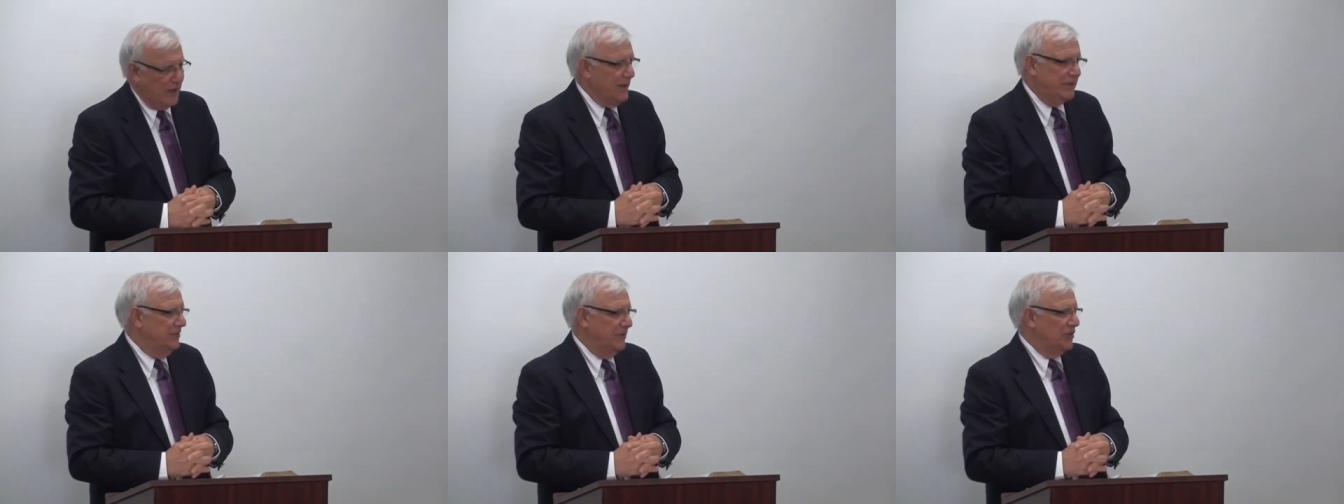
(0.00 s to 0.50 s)

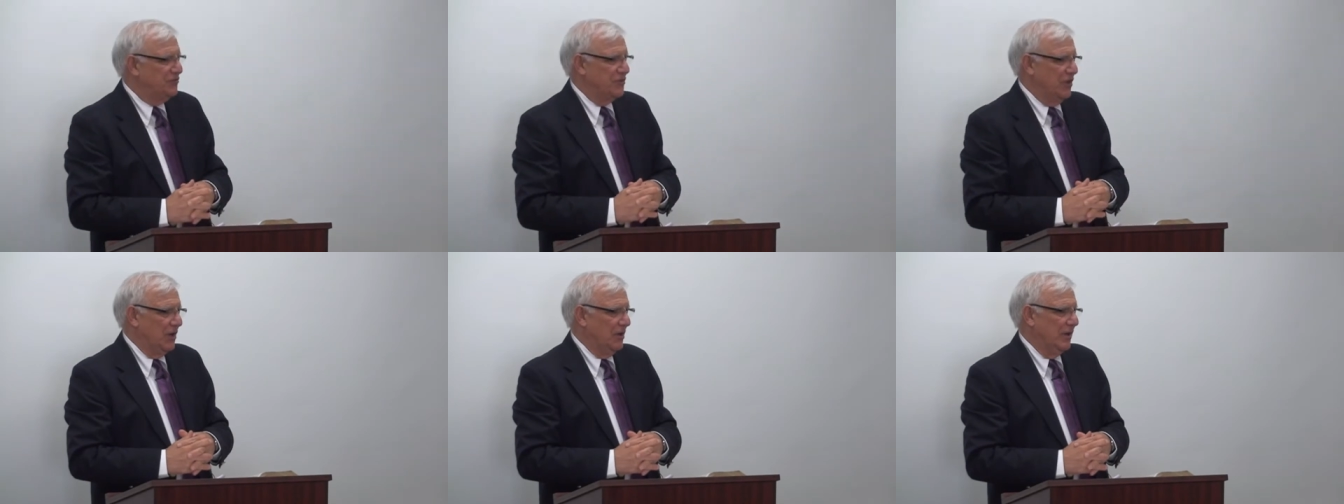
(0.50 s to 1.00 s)
That, that's,
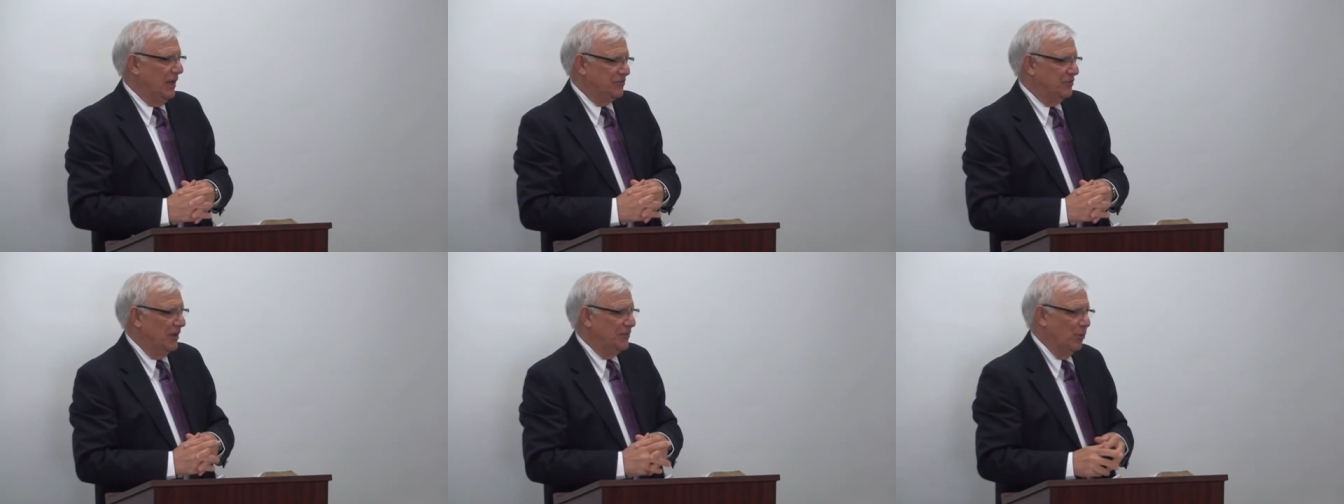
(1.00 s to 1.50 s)
not,
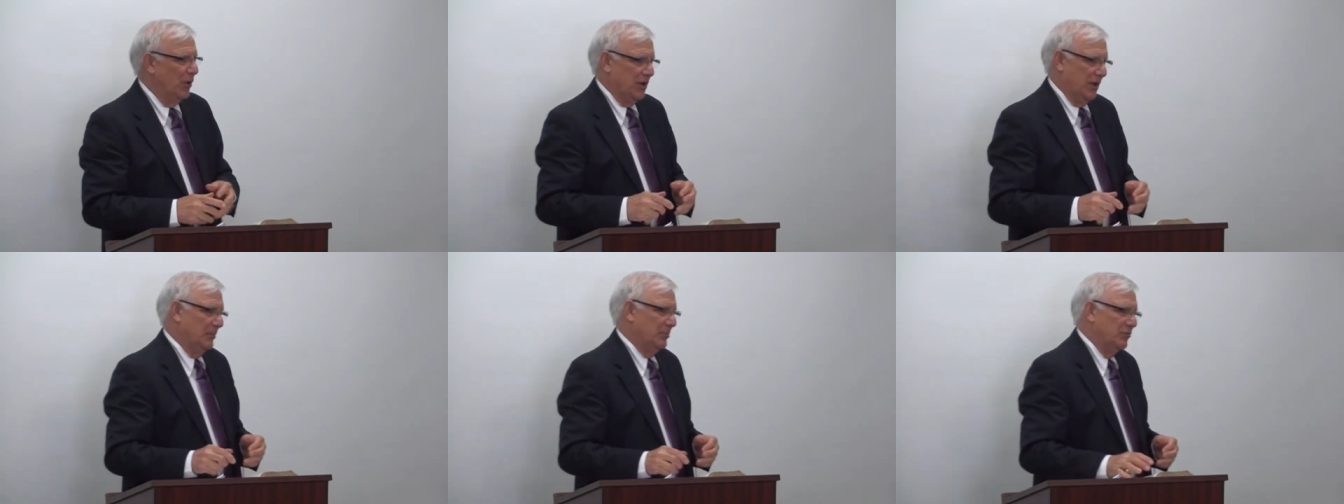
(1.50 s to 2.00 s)
that's not the way
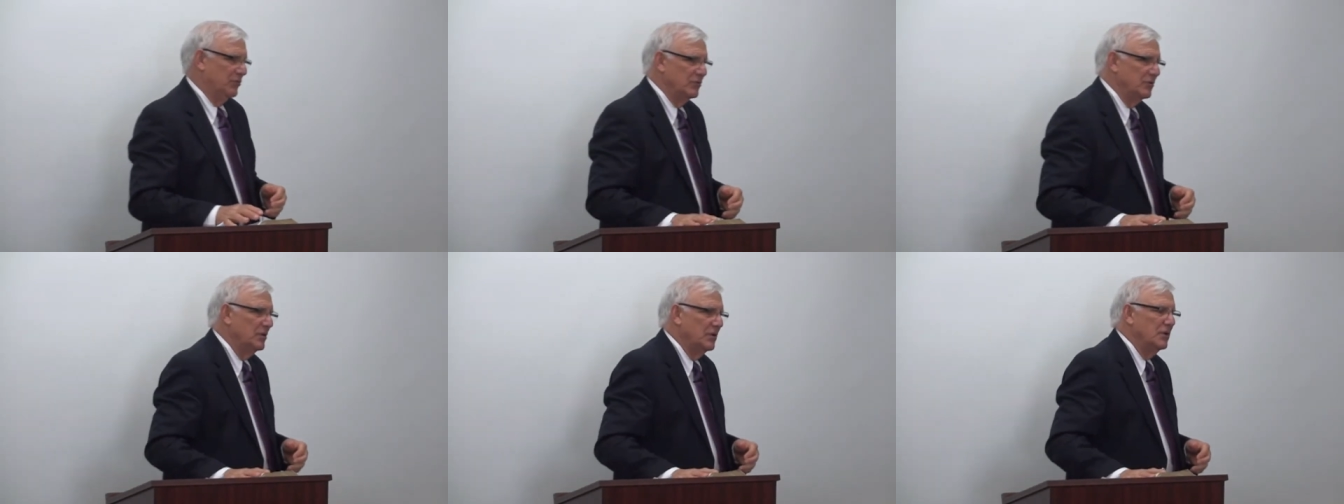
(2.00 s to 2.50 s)
it happens.
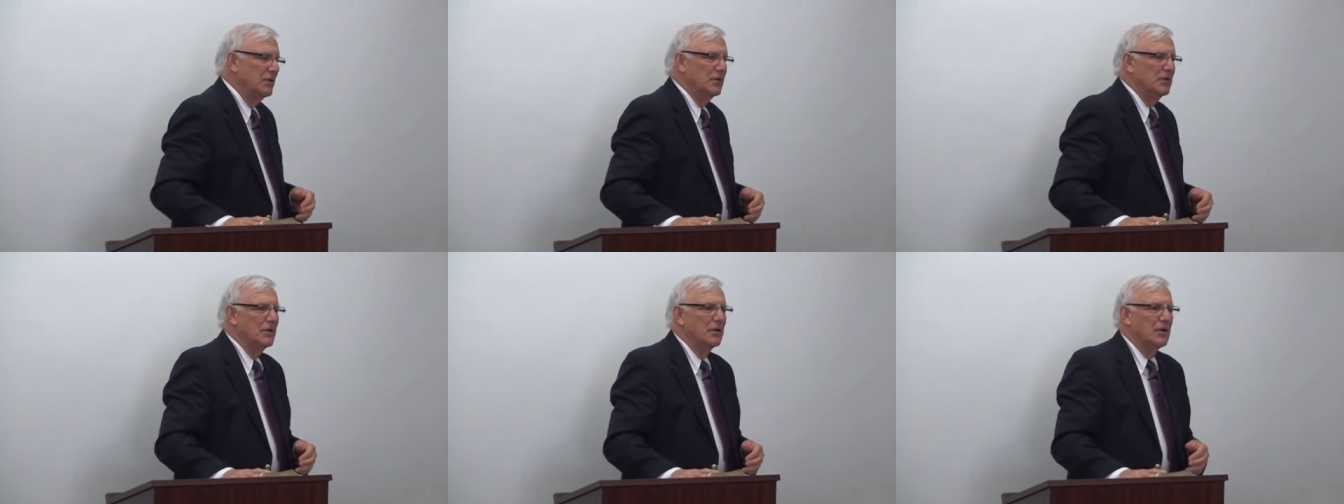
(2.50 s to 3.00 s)

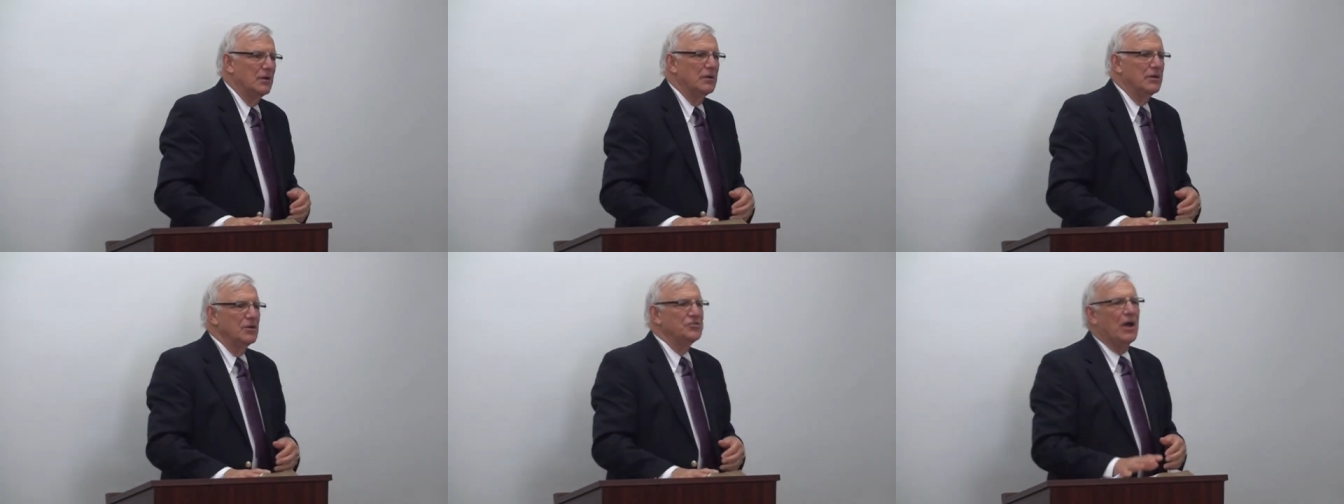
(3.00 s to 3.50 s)

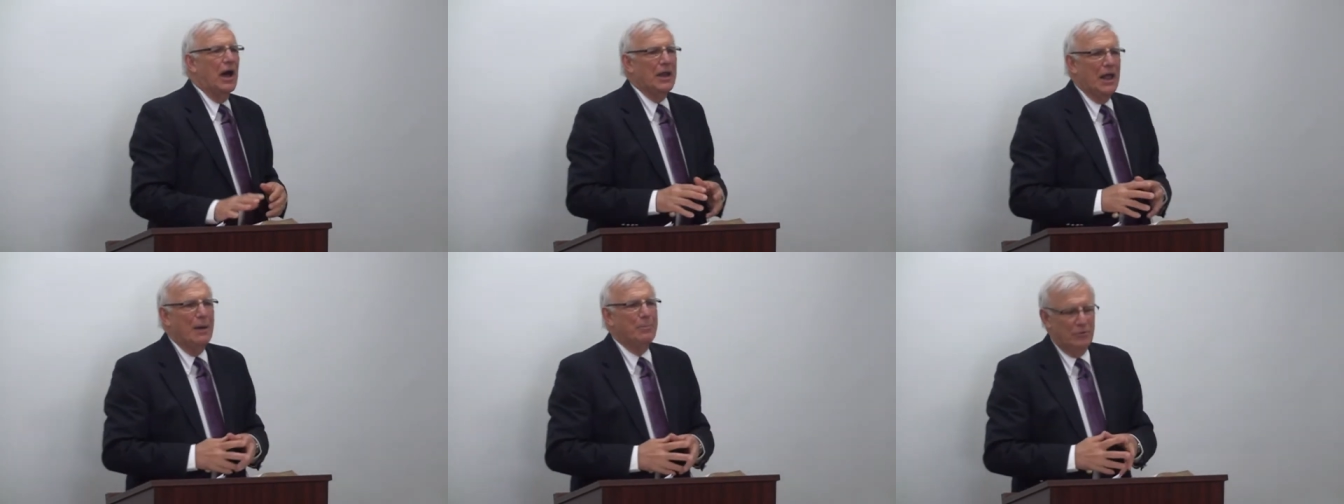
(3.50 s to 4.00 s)
Here's how
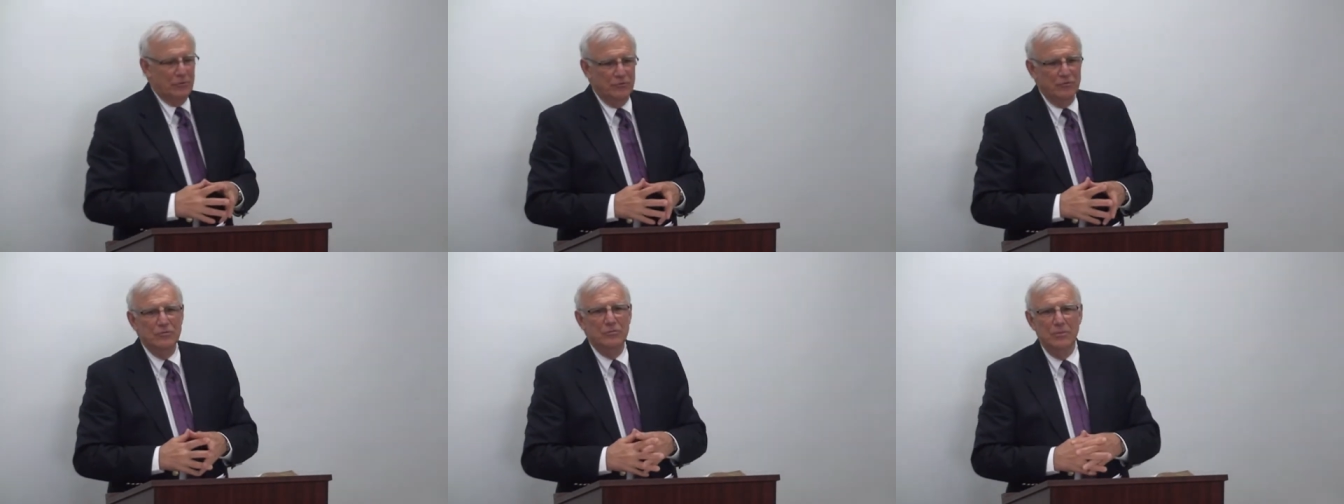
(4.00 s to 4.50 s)
it
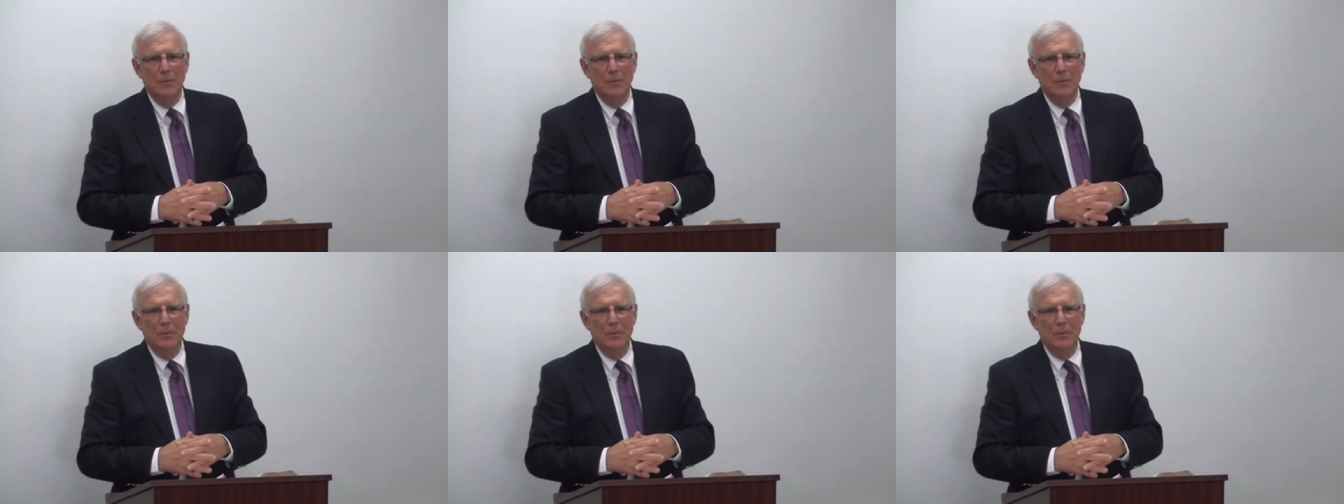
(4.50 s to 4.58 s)
happens